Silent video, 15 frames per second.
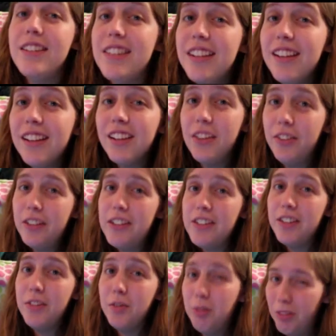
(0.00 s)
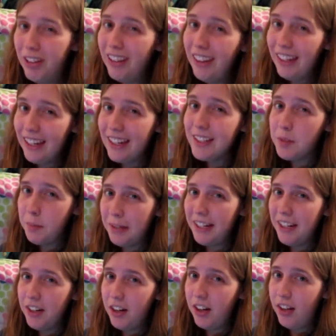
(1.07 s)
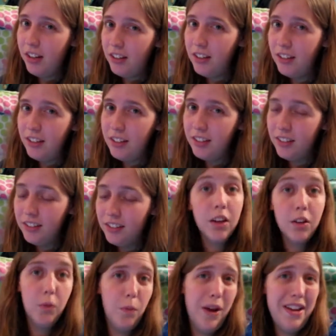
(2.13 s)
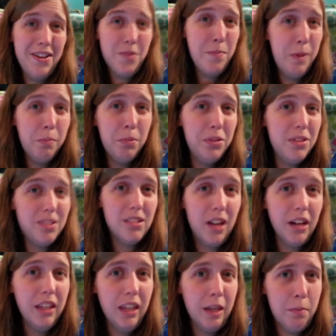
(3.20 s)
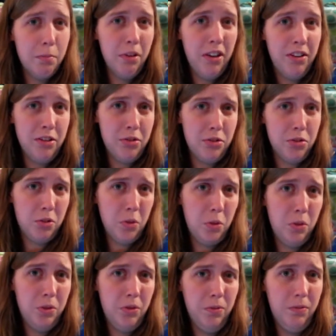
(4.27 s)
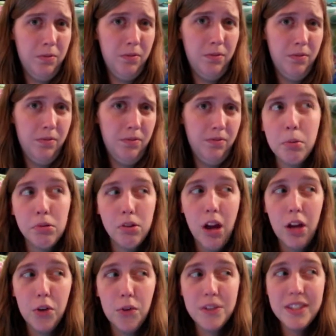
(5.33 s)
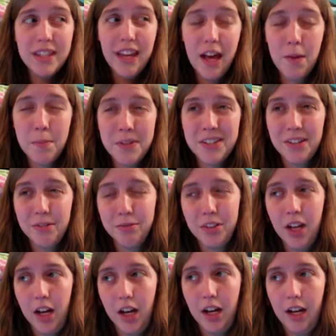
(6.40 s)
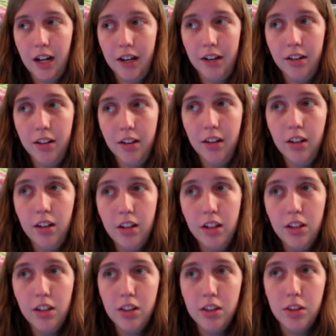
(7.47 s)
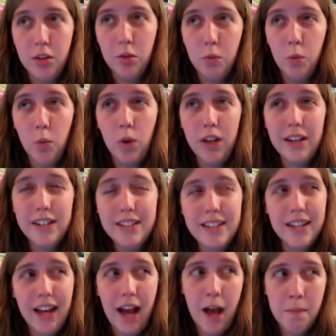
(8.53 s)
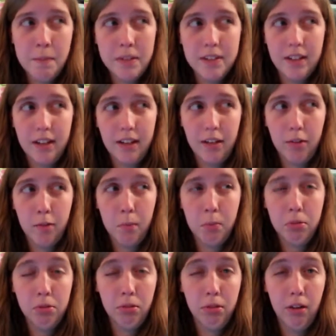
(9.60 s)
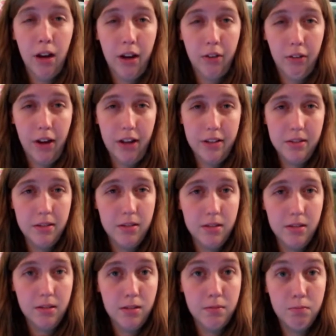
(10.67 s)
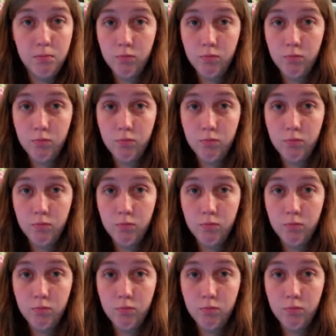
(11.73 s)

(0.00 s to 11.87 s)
Did Clarissa really explain it all? Why don't people study at Brenda's school? Pro is the opposite of con. Then what is the opposite of progress?